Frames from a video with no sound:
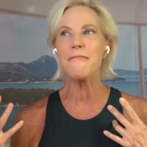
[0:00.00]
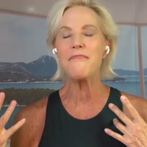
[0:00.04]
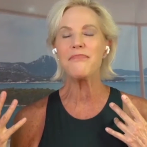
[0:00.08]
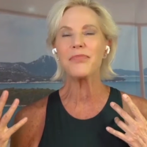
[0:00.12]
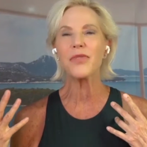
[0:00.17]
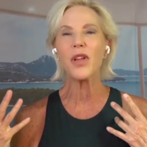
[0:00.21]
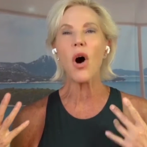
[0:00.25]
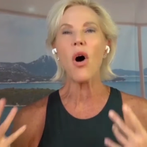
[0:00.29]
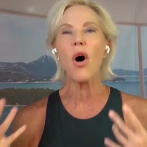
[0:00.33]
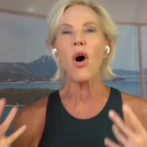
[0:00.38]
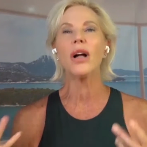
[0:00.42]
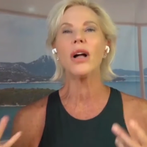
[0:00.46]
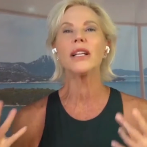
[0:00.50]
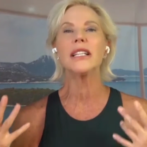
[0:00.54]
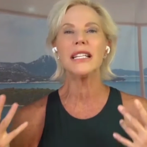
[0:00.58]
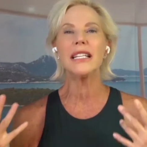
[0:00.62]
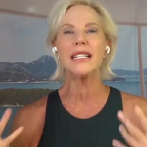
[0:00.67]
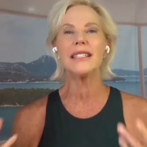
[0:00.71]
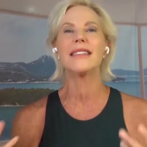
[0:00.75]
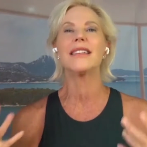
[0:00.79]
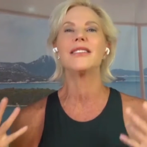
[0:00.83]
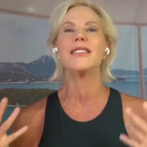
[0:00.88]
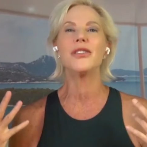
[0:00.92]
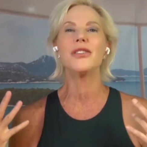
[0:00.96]
all it
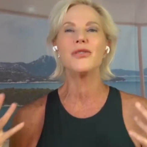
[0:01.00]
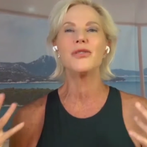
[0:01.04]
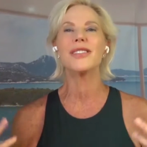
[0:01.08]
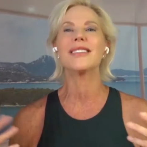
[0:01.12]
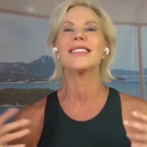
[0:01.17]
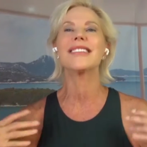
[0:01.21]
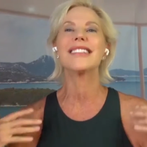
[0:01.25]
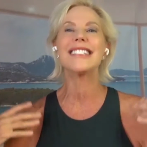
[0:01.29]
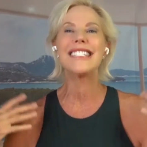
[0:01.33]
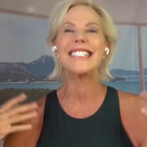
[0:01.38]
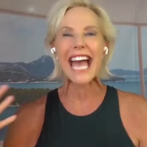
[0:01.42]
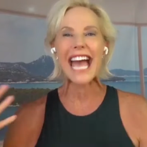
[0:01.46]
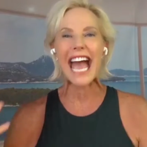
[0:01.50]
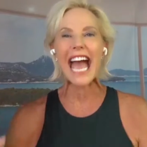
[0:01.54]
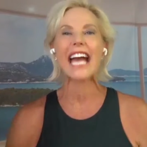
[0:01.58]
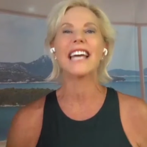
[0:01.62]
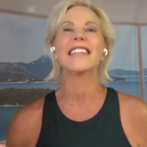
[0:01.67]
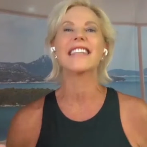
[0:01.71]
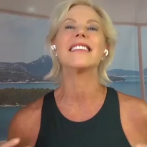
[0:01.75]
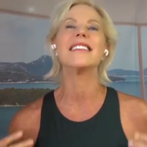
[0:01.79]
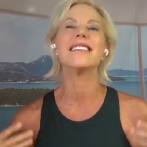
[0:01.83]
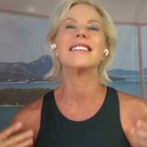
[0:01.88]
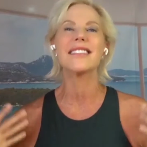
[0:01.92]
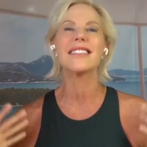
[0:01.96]
is you just stack
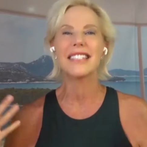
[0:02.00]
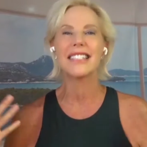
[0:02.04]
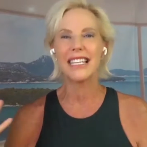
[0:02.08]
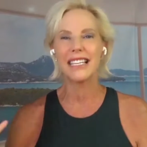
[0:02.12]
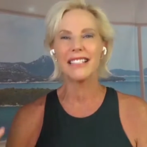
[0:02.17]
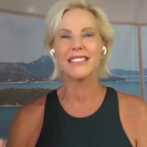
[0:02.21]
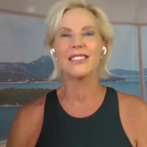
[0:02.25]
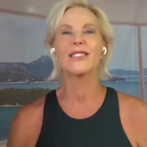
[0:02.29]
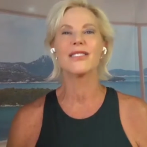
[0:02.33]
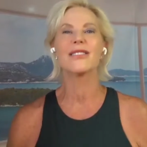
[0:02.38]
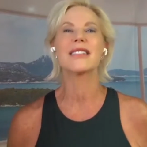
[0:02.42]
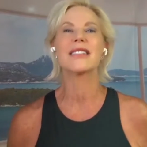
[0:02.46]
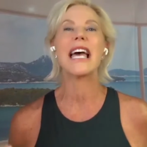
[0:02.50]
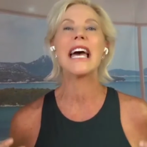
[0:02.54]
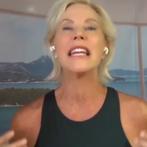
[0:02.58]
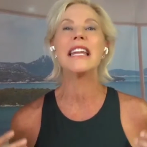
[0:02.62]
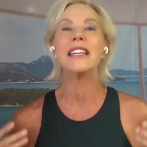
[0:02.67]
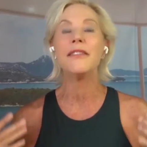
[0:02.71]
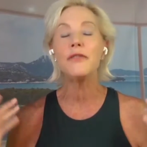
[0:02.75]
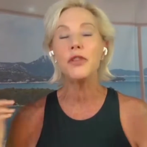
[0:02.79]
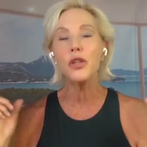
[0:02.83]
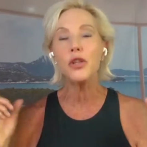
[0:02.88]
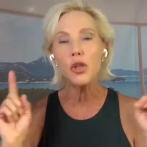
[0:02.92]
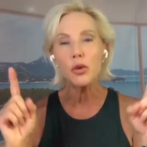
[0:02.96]
these skills, and
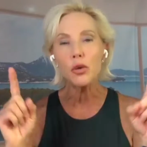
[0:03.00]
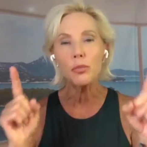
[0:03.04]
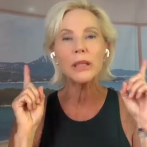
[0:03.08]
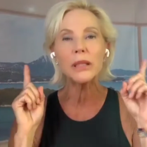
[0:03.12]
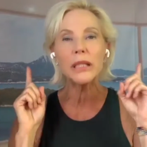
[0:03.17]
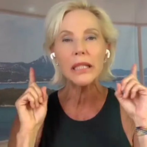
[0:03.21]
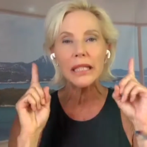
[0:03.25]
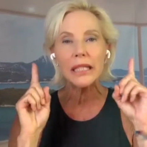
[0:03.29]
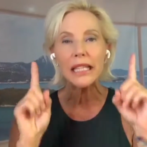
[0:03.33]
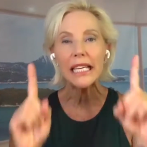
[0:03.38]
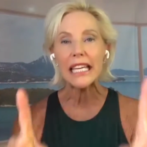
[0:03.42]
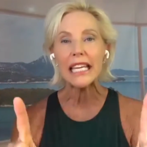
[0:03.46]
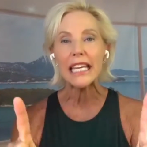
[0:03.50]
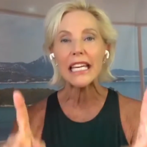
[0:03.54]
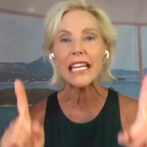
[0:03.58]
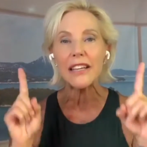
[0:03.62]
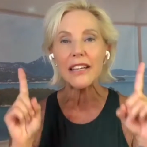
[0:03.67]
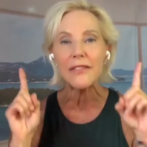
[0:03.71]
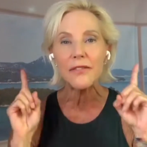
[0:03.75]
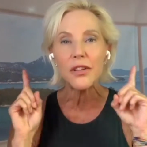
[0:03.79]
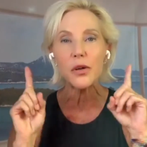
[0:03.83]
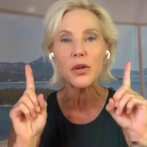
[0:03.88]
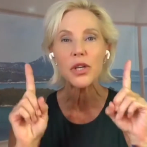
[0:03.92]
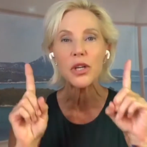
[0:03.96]
if you
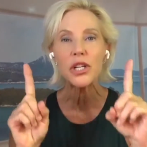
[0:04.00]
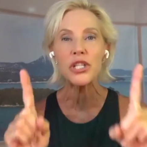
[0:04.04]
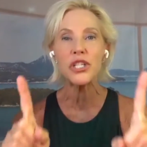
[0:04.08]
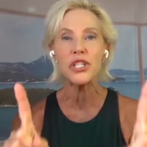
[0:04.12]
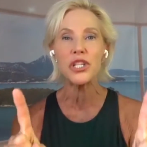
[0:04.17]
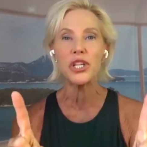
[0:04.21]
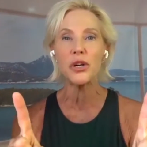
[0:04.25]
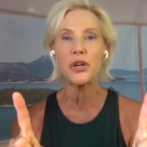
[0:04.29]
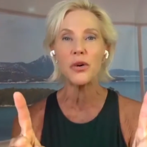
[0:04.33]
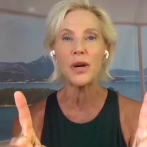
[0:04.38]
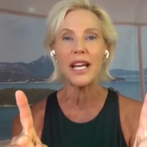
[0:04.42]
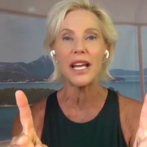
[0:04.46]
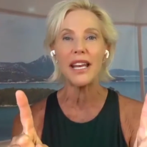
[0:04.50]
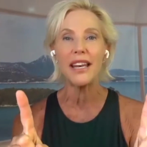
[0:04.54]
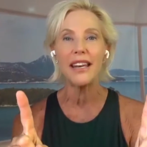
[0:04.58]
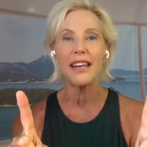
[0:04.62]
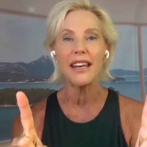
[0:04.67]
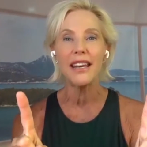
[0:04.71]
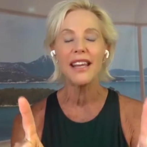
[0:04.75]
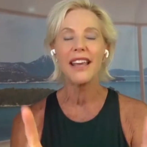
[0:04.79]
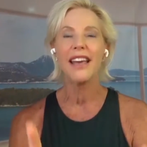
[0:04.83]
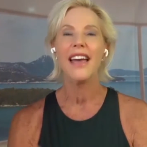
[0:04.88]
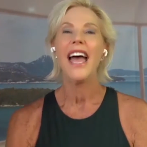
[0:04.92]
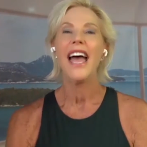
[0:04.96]
believe you can do it
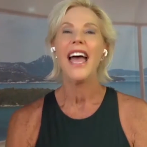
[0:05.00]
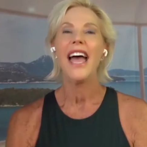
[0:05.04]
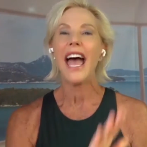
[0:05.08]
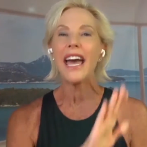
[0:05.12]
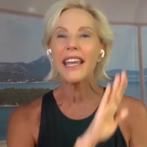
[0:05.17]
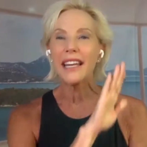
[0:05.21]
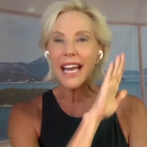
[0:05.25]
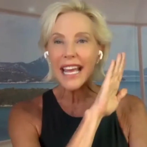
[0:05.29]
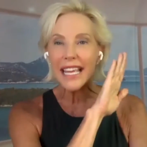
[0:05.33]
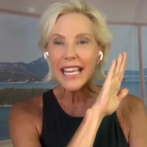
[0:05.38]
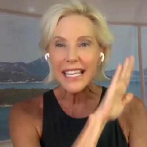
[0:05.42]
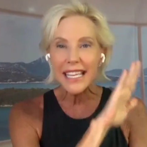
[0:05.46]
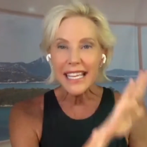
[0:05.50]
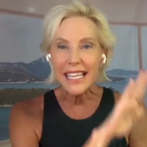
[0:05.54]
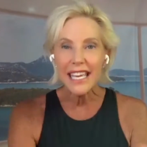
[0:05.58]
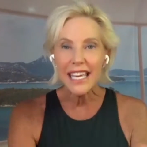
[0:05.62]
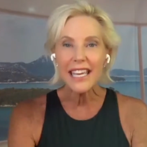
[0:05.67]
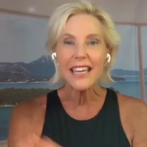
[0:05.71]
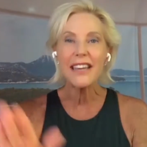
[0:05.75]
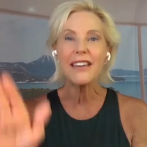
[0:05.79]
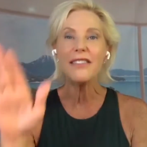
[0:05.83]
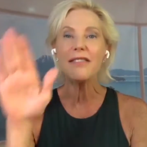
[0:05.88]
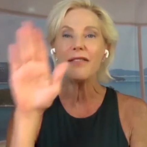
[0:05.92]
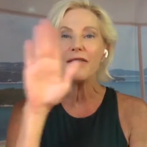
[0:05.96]
and I
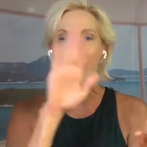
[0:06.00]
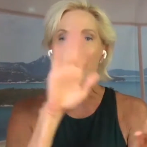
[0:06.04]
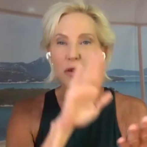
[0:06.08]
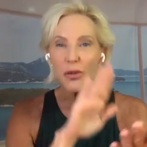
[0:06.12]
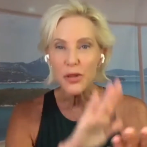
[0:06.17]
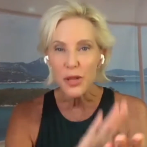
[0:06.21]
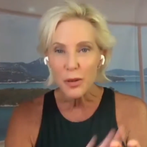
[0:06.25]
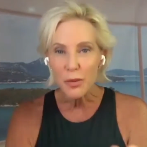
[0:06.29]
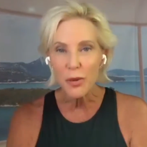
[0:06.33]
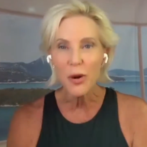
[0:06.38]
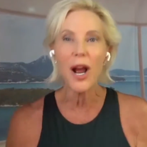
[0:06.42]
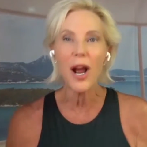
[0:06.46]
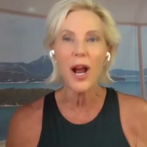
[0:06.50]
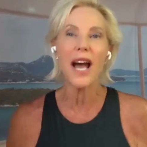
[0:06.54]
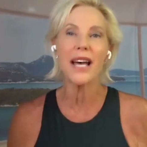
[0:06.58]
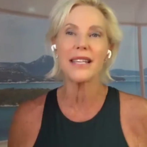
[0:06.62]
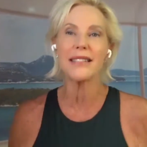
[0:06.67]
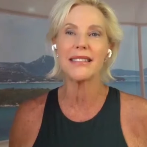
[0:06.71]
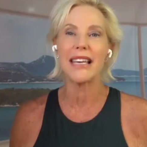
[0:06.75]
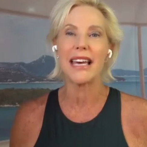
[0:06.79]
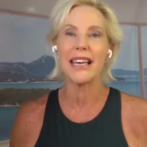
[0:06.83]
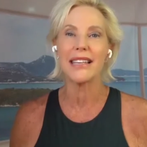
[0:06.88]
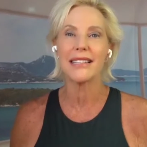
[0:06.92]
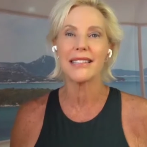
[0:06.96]
give you the
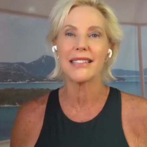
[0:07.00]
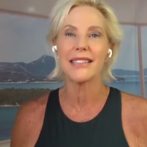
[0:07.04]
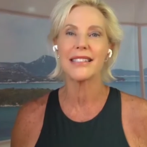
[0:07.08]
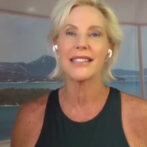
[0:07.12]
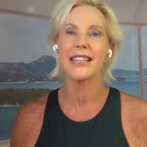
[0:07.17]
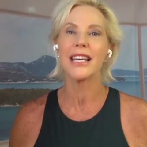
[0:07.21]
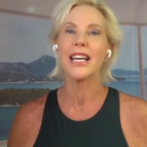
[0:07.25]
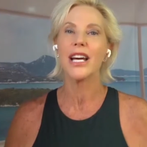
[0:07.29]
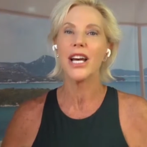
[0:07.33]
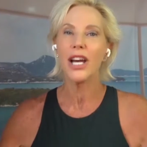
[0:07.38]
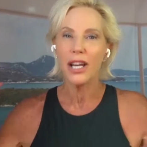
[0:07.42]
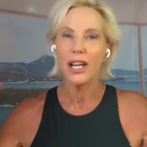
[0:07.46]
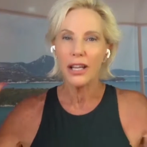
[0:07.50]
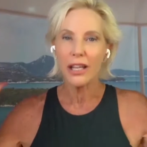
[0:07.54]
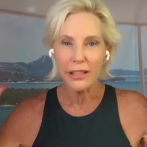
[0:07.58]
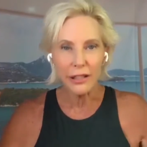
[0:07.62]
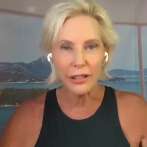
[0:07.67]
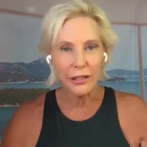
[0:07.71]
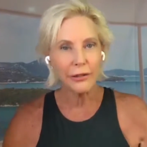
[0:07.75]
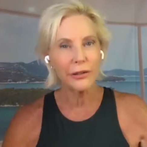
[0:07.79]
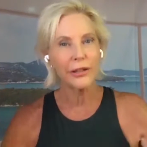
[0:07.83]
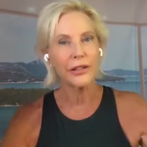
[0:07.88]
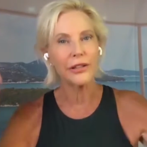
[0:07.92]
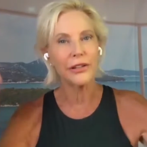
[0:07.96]
process,
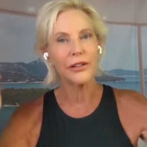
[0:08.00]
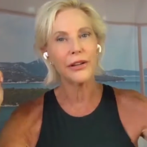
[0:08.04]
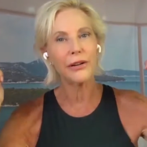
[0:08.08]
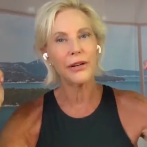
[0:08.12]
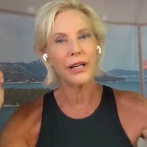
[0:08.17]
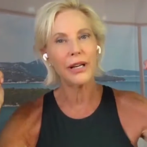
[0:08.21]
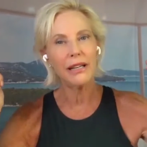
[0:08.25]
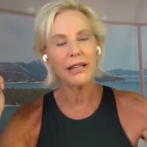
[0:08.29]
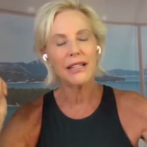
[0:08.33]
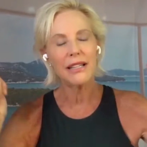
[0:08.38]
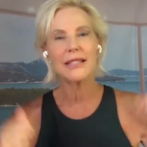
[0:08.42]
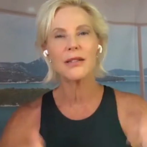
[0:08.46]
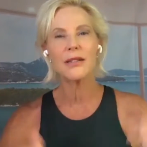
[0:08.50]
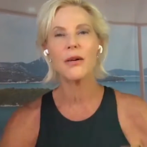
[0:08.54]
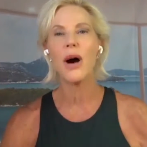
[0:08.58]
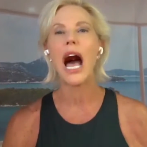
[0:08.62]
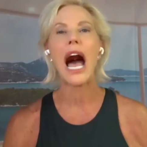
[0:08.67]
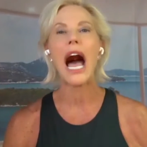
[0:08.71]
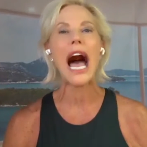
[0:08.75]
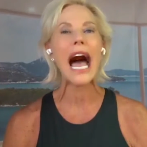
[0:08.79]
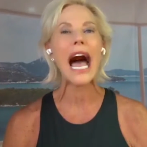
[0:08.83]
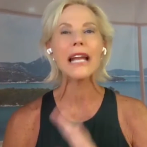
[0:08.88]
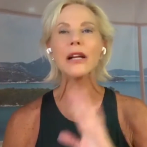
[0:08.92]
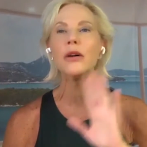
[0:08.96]
you can do it. So
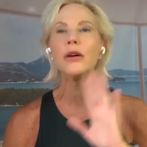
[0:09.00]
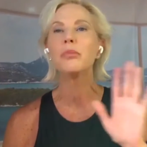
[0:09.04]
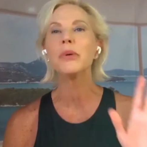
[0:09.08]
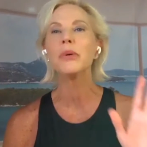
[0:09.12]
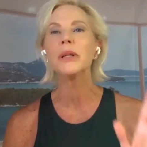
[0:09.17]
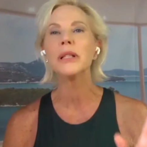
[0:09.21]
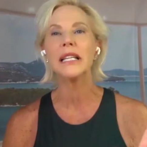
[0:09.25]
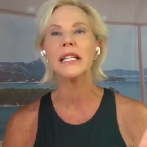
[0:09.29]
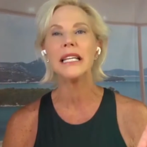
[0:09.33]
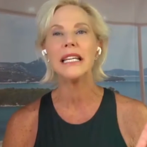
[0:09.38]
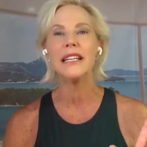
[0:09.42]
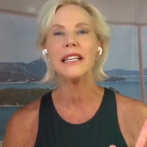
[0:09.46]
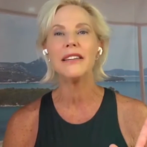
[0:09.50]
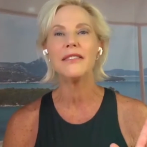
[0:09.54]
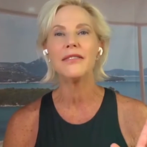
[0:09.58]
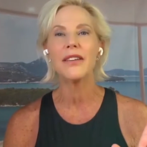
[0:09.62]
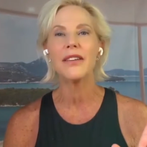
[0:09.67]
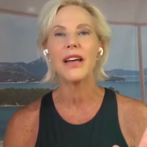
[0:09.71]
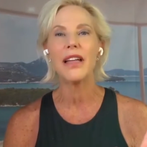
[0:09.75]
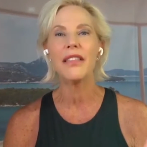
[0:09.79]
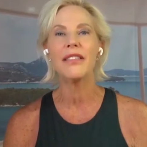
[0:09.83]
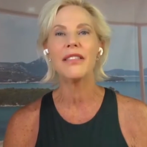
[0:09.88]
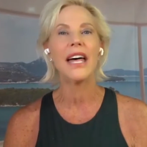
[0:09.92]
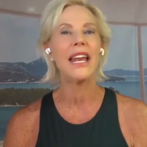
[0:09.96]
I don't believe
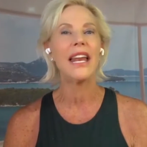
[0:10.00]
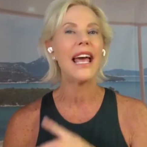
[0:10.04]
that